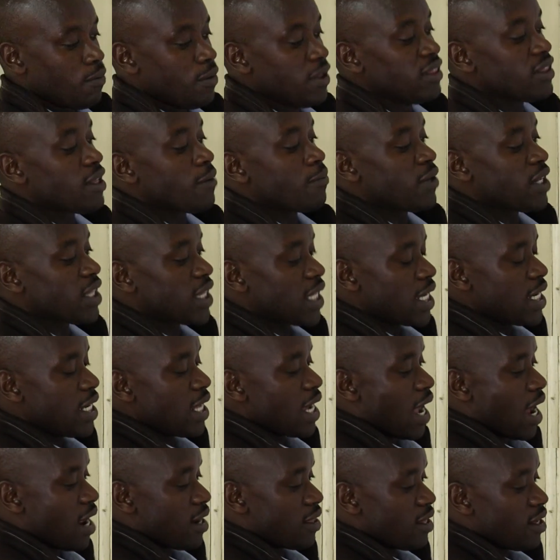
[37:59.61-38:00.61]
interpreted
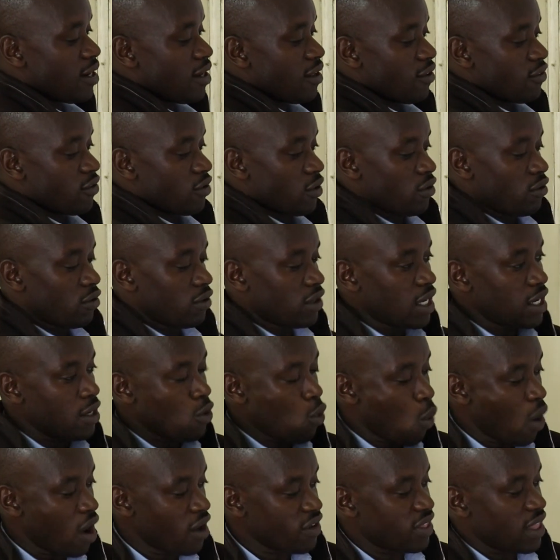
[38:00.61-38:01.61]
and then executed.
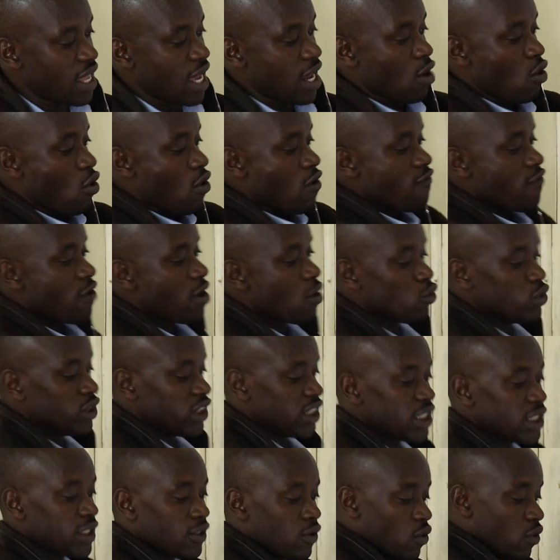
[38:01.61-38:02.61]
Once they are over,
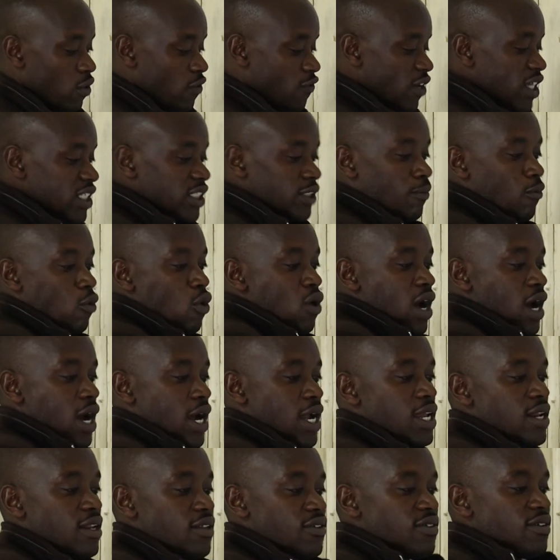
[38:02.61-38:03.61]
we fetch more
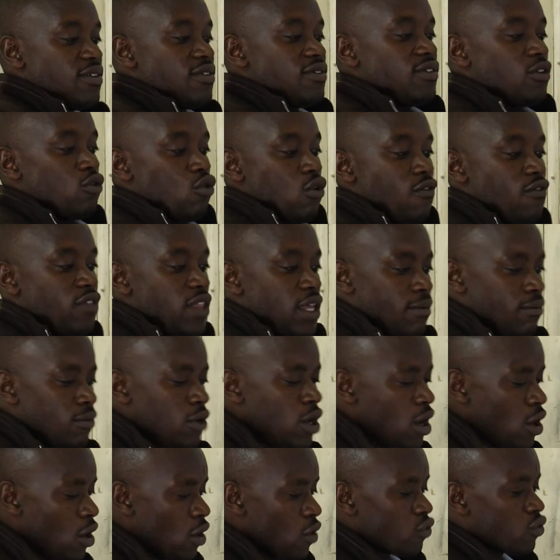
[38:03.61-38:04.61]
again, 16 of them.
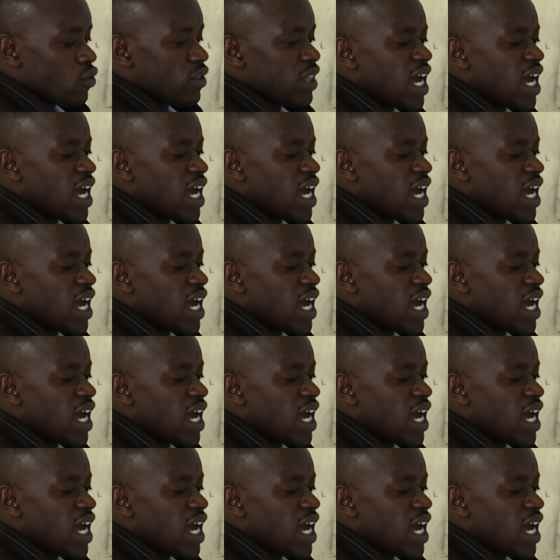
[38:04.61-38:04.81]
So